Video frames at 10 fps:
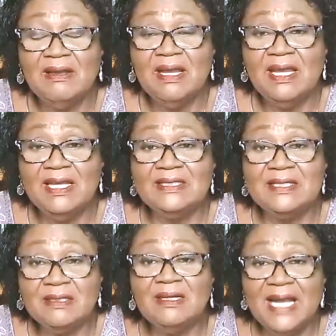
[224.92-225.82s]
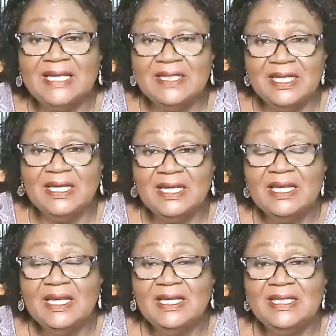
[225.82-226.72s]
is her idea,
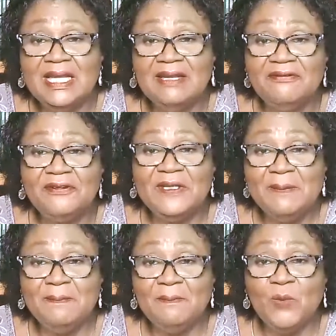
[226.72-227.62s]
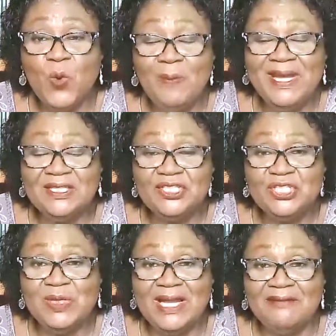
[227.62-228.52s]
then for the moment she
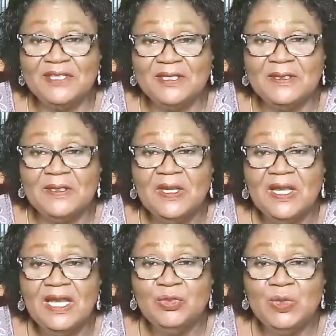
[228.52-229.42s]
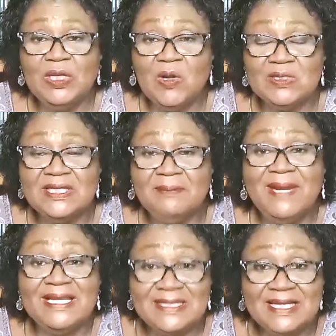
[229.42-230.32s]
will have to do the counseling by
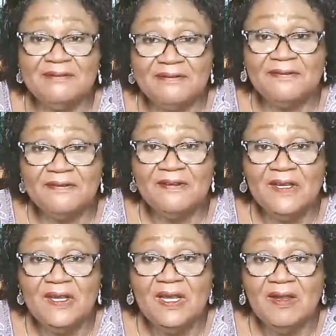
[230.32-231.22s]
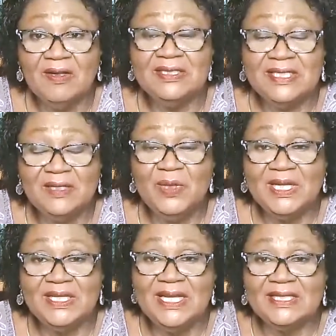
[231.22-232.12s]
herself until we
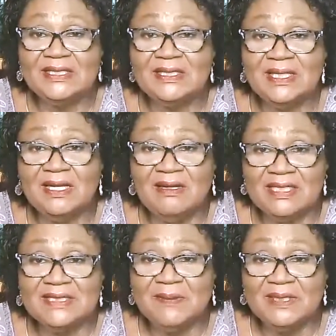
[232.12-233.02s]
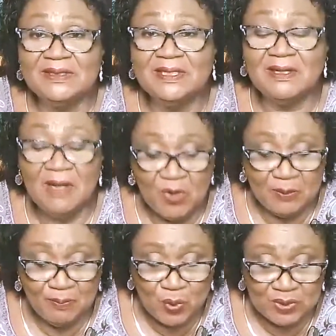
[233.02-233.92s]
could get her husband to come
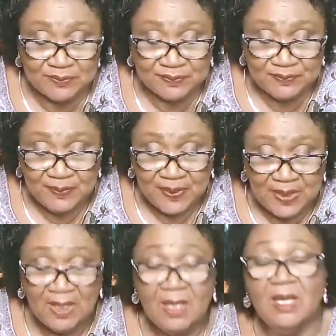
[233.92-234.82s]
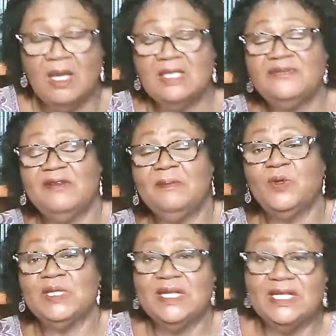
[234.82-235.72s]
on board. It's very
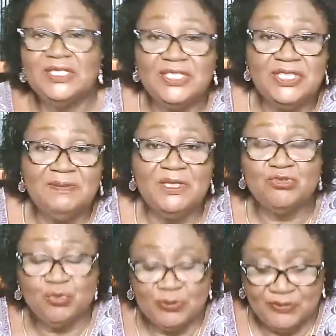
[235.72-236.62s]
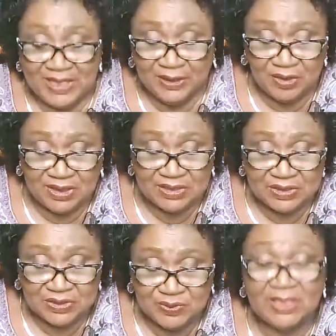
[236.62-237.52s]
important that she be truthful and
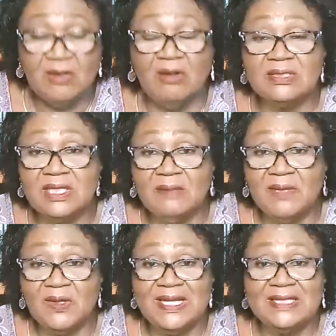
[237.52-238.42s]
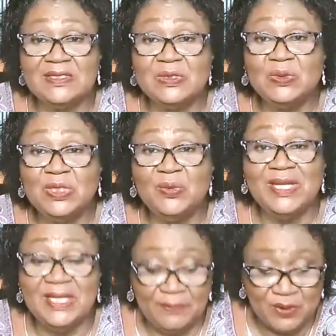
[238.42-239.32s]
honest with the counselor because that's the only way
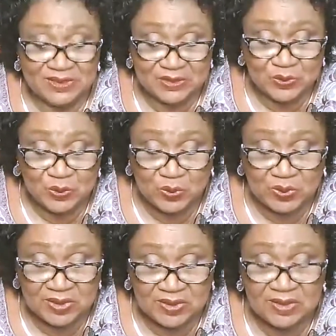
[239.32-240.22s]
that the process will work.